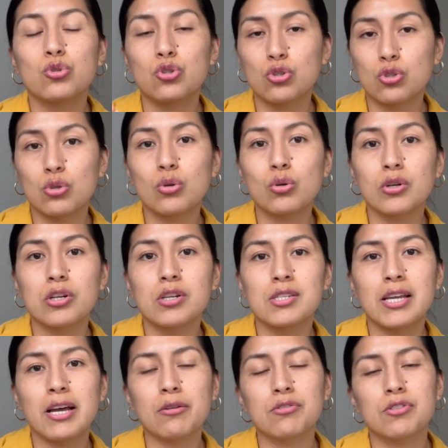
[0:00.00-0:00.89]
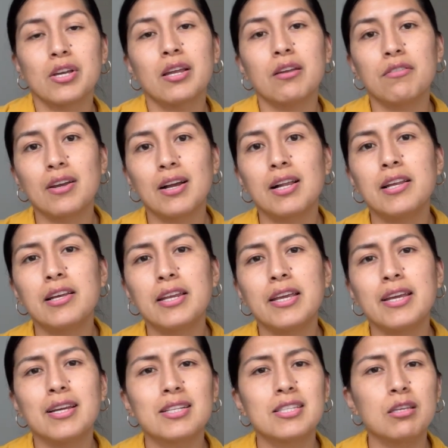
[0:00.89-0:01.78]
stores outside of the
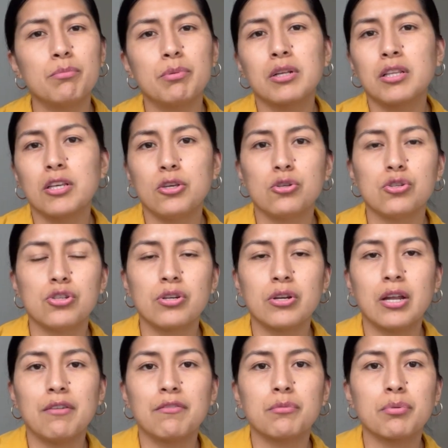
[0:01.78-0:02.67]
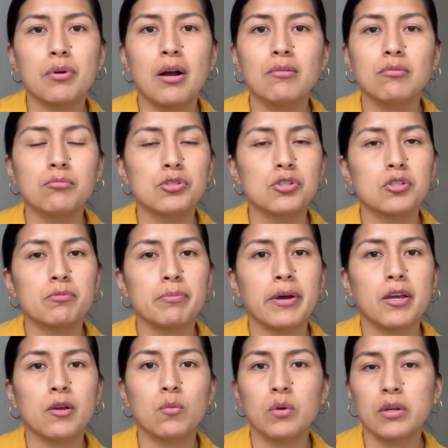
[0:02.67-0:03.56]
galleria, typically you shouldn't have a problem just
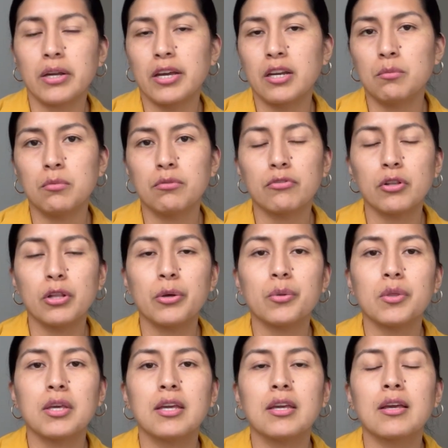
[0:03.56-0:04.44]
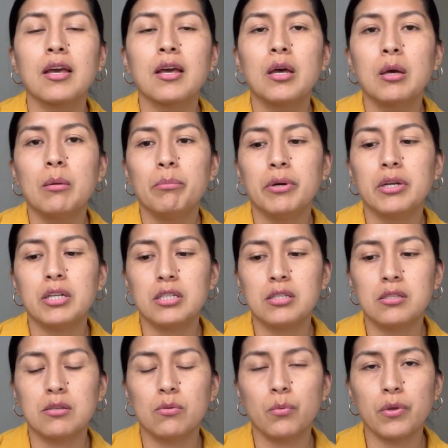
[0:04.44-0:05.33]
buying one item of clothing, but
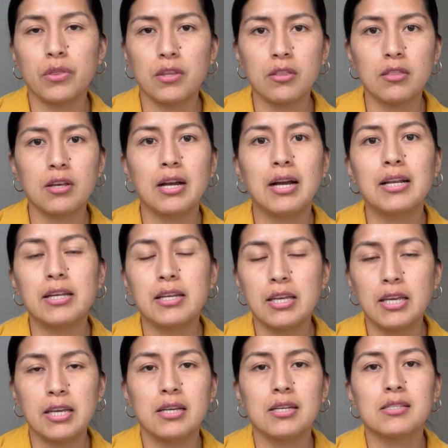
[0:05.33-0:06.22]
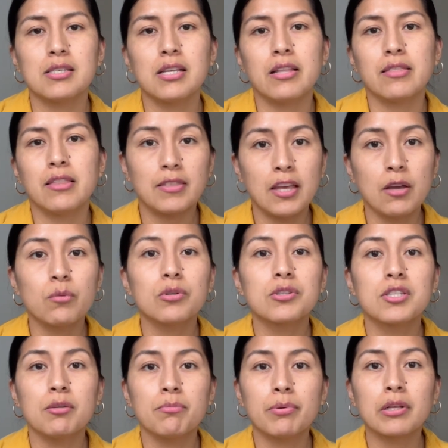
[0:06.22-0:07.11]
it's within the gallerias that they
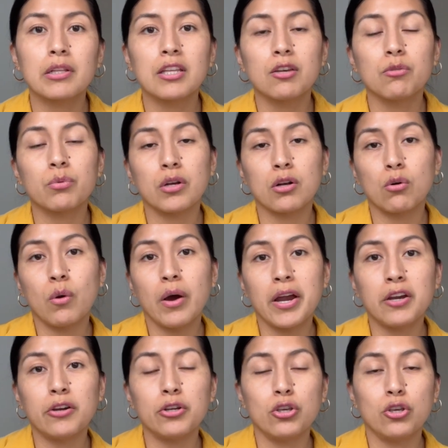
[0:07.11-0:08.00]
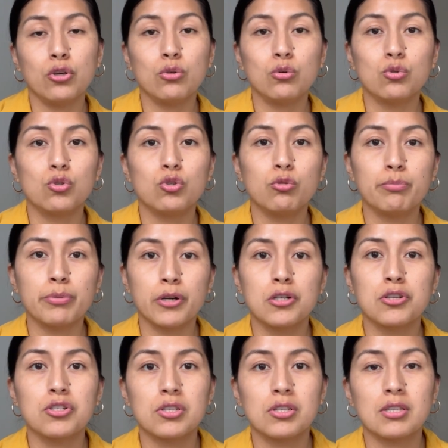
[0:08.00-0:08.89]
will typically require you to
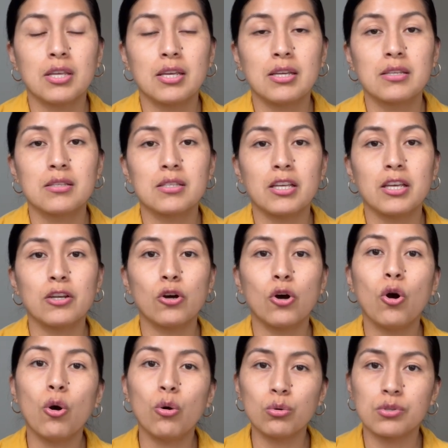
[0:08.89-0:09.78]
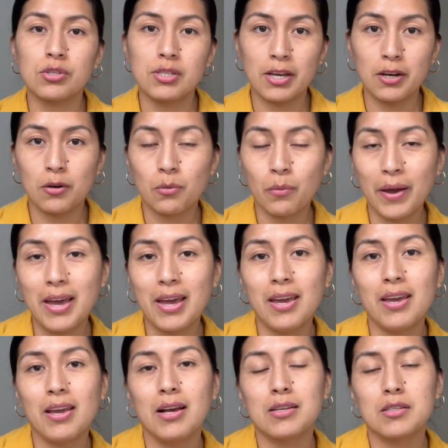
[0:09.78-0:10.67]
purchase things in a wholesale
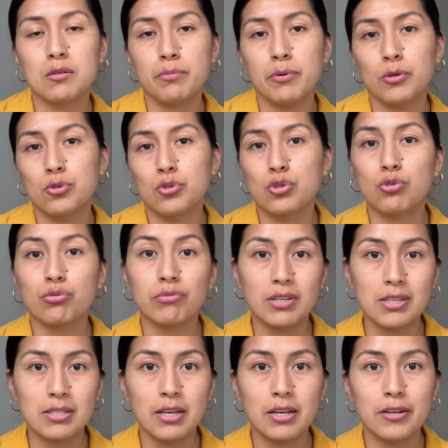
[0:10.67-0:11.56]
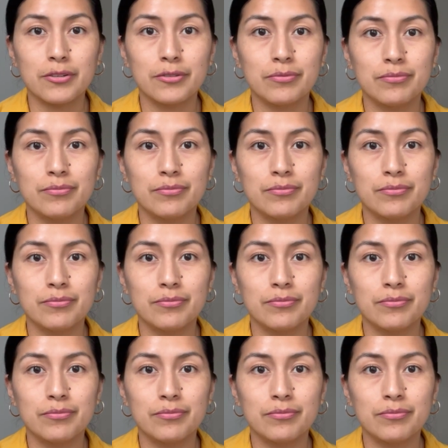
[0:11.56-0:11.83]
way as opposed to retail.